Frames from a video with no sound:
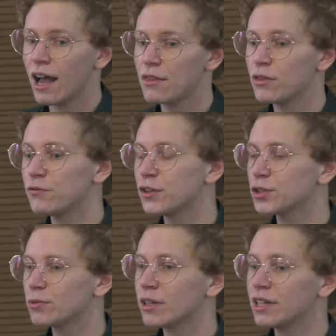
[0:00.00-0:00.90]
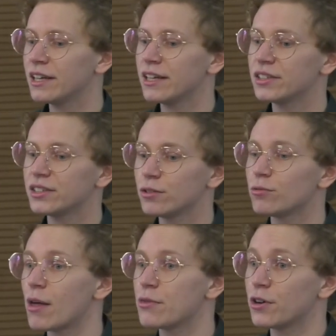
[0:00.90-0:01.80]
and the first one is
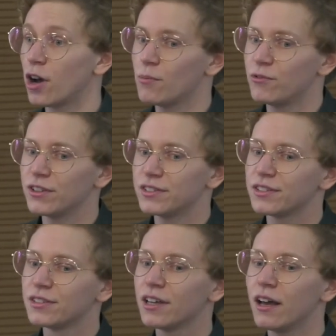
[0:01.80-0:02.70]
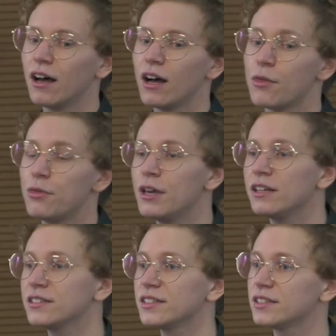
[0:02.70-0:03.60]
rather obvious. Uh,
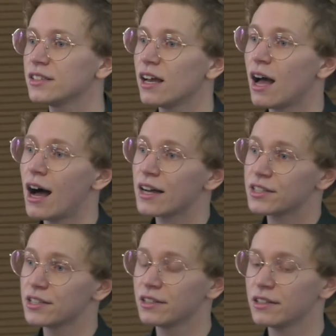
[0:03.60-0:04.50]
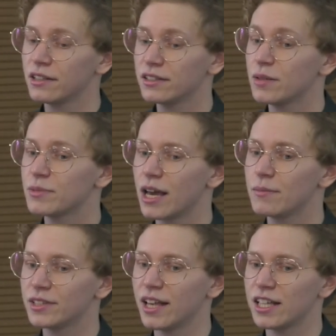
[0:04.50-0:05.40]
things act
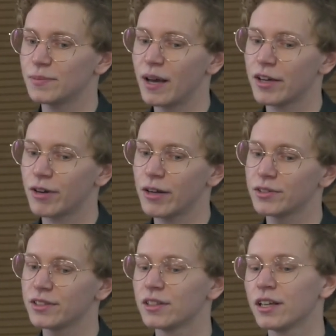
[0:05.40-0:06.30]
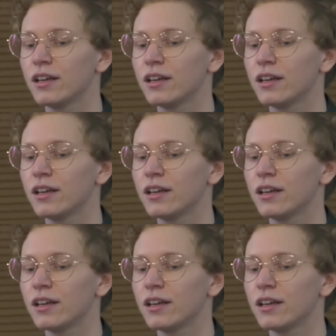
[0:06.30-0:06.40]
sometimes as backgrounds.